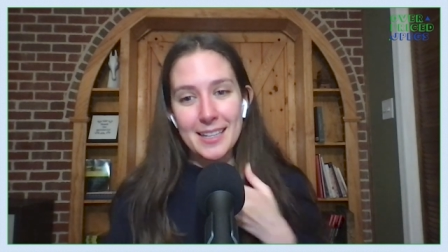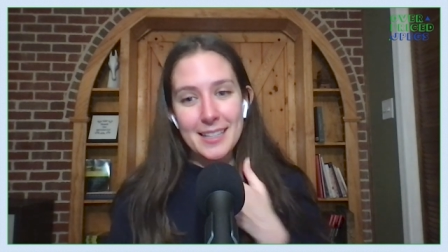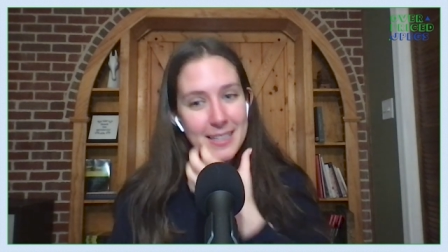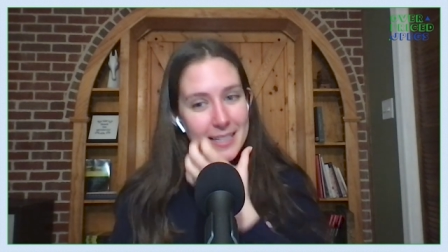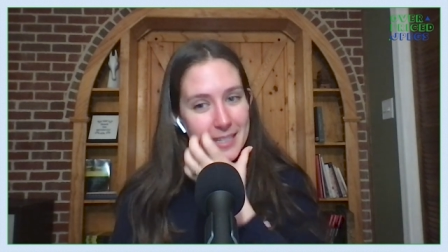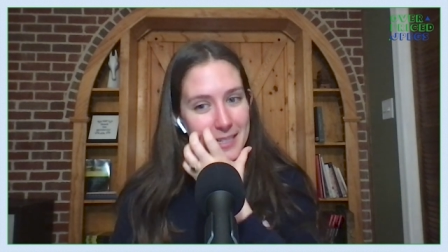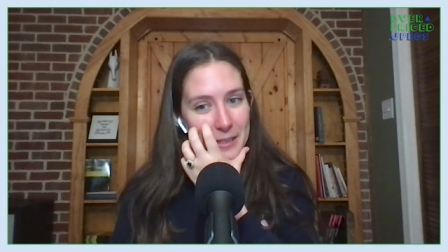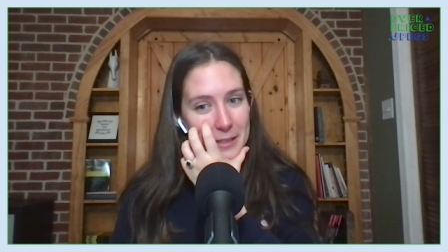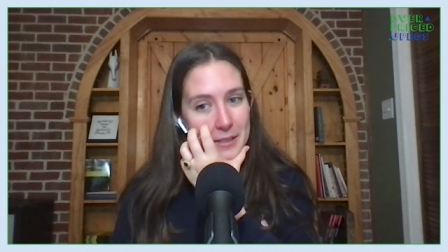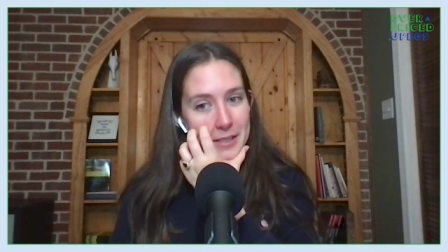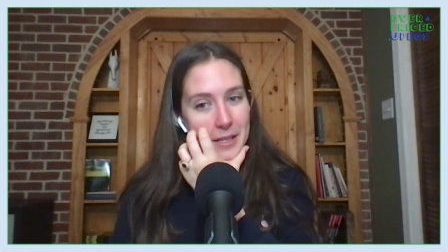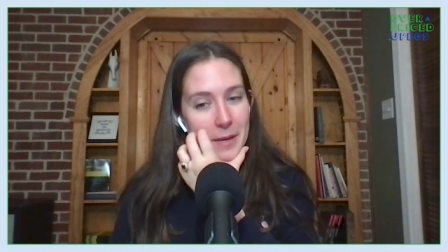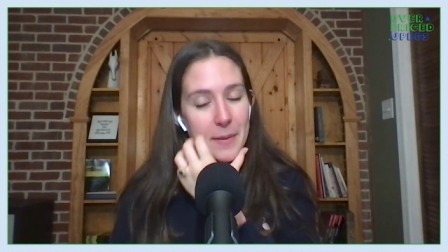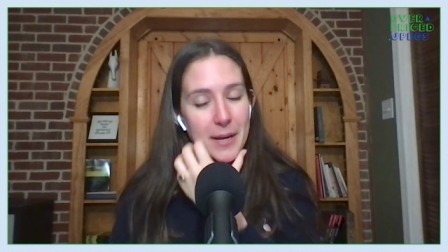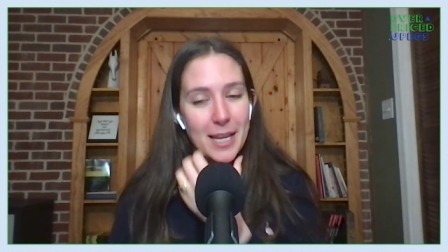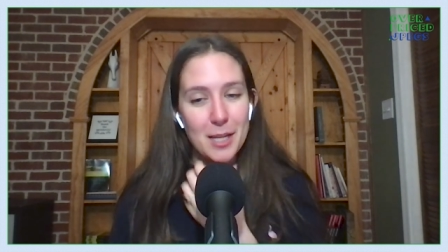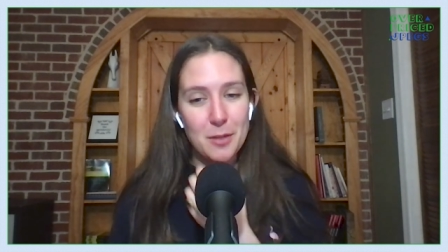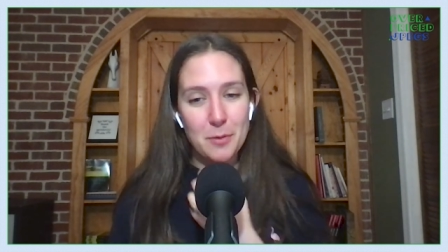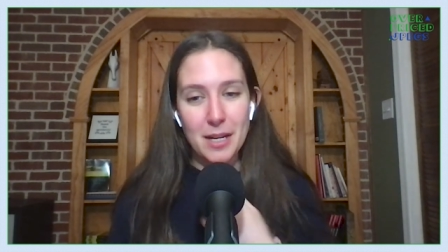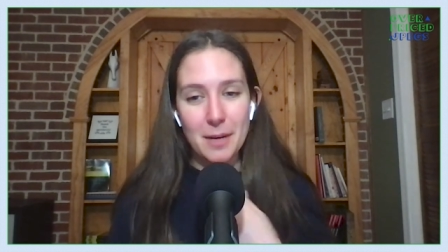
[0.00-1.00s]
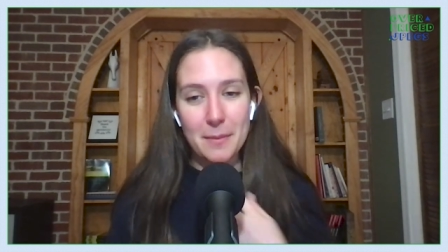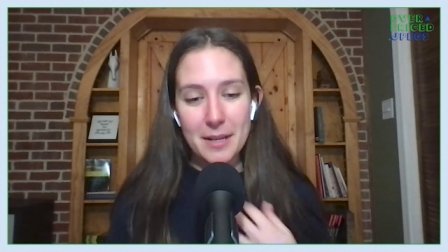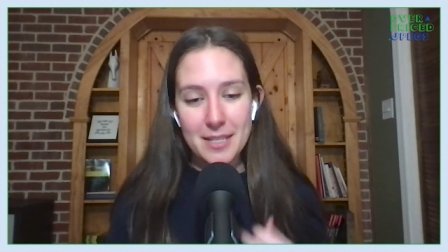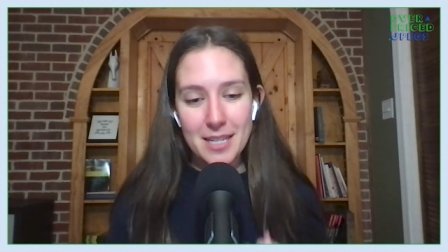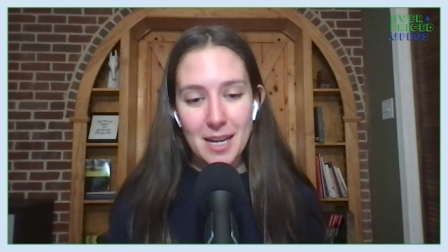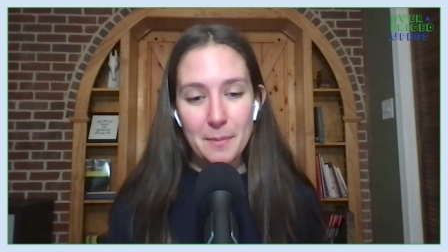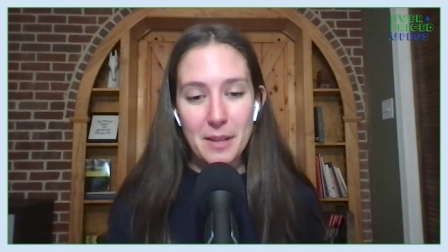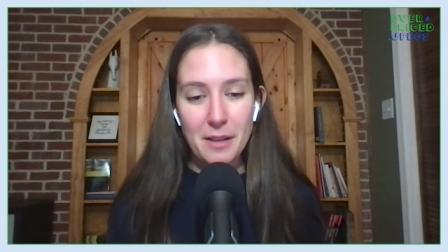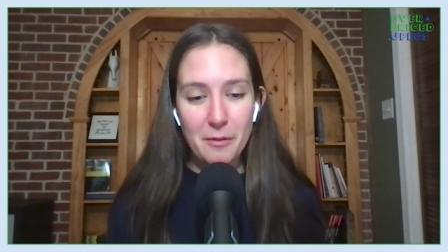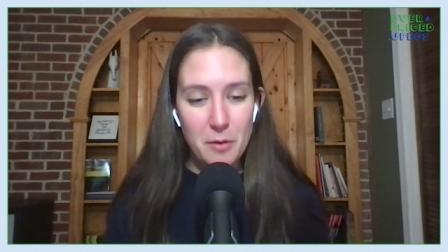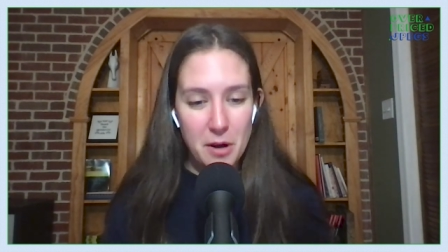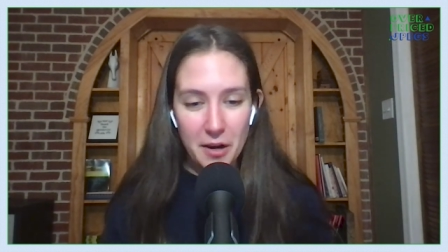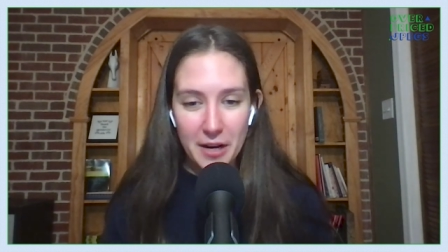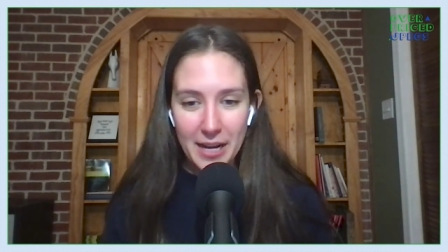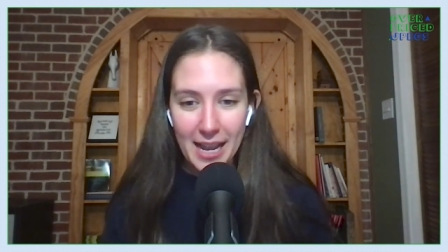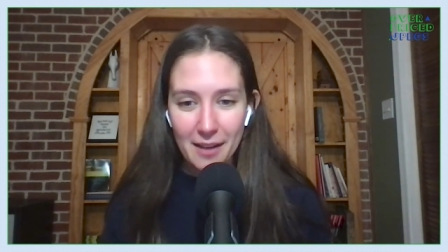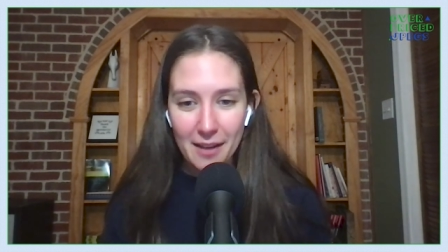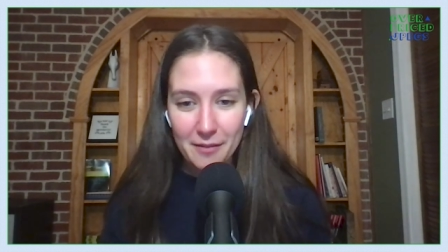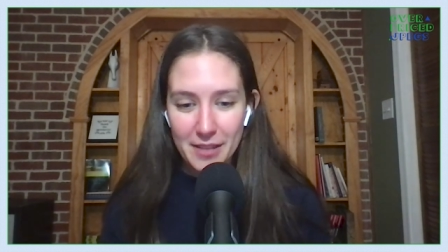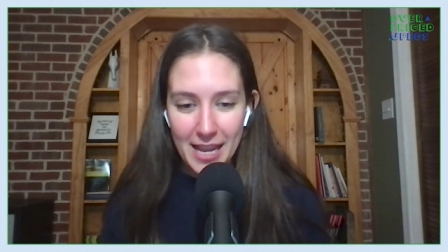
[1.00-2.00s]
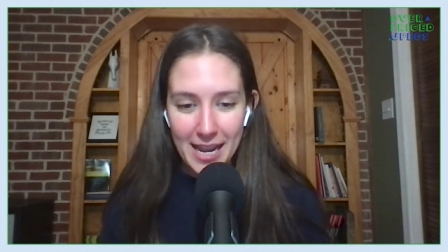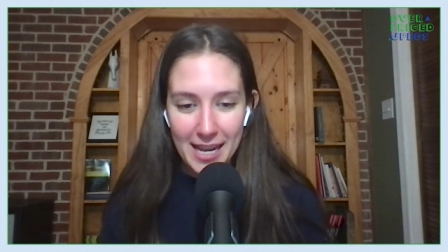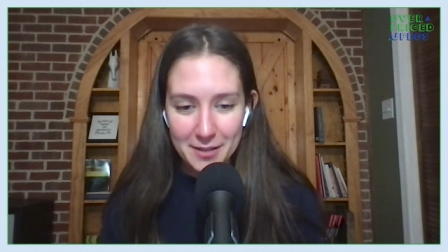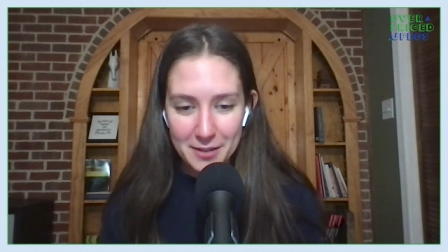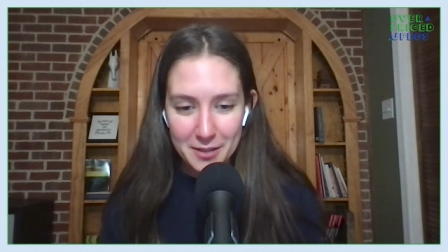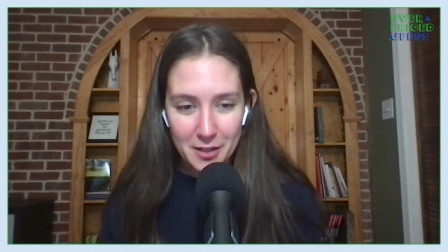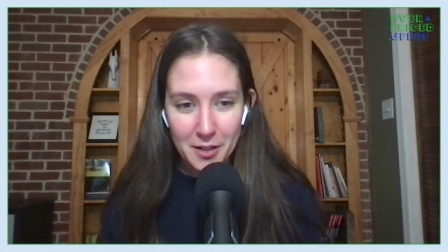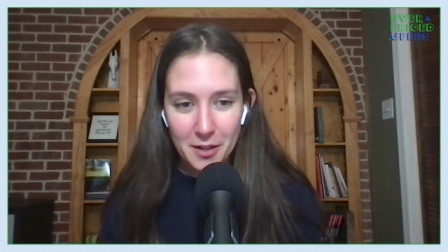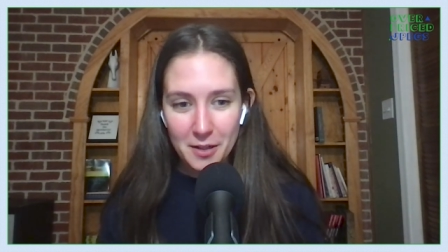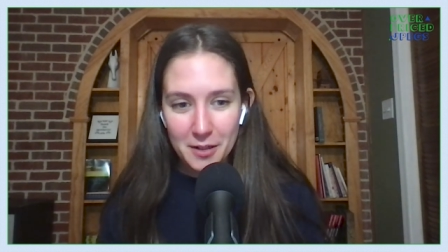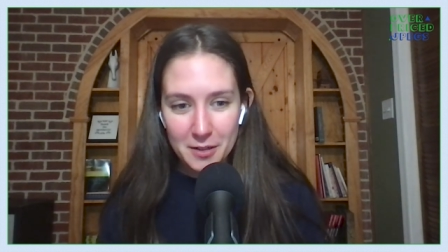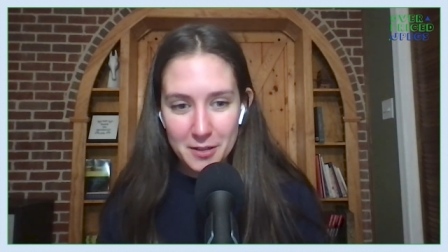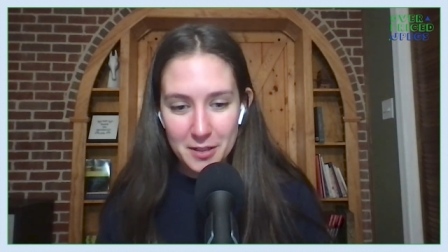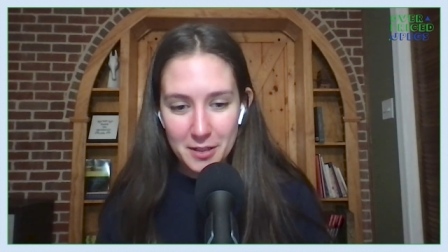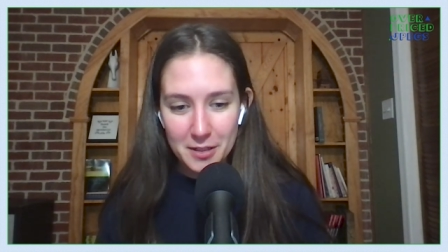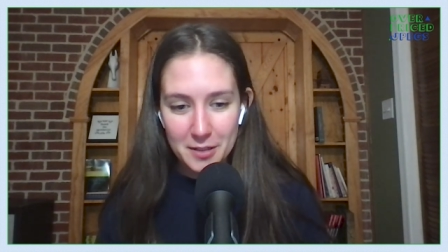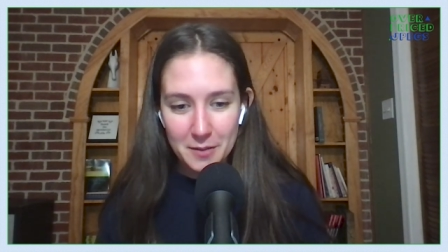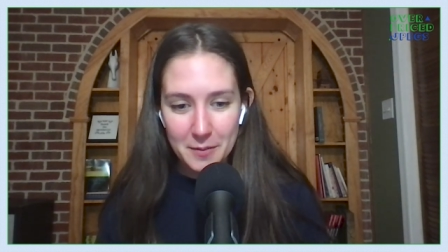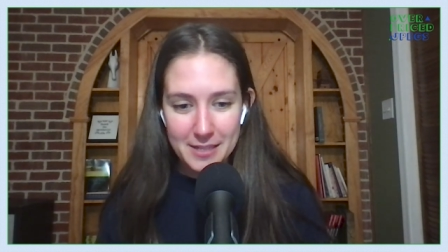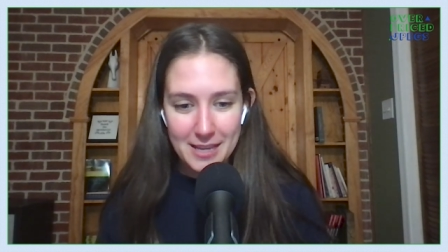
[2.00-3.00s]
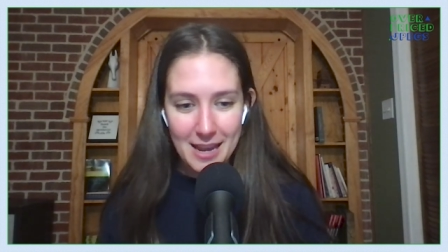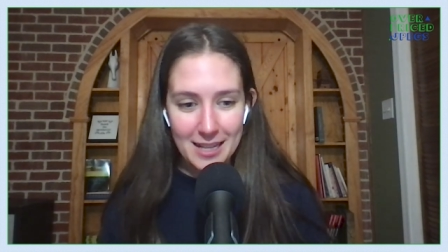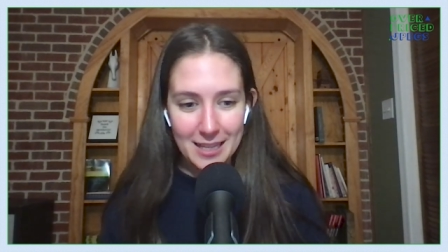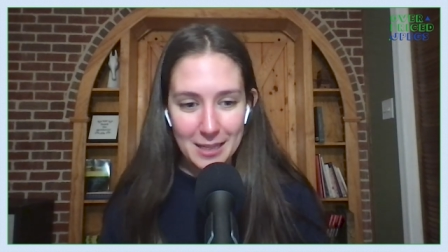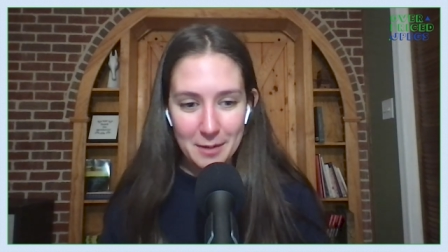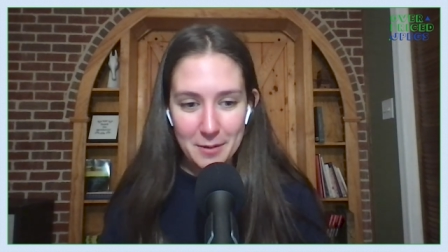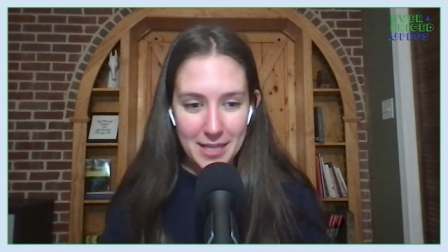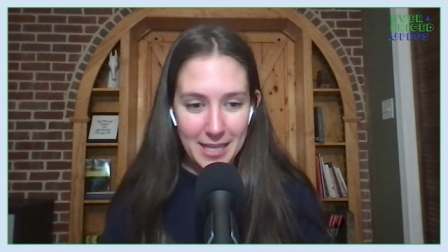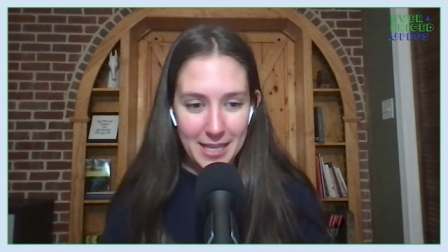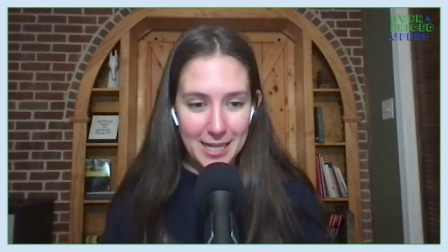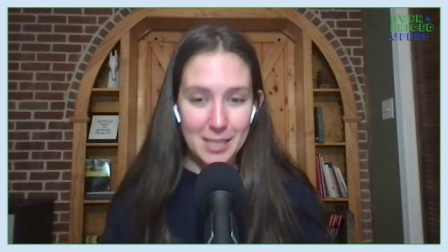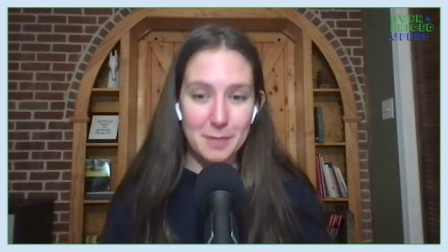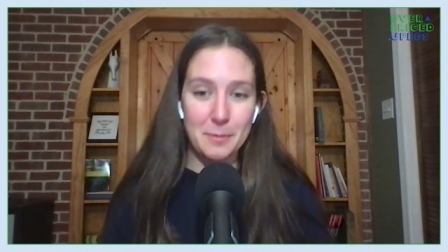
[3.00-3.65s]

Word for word: uh somebody can tweet at me and tell me if we already have the answer to, to exactly what that is.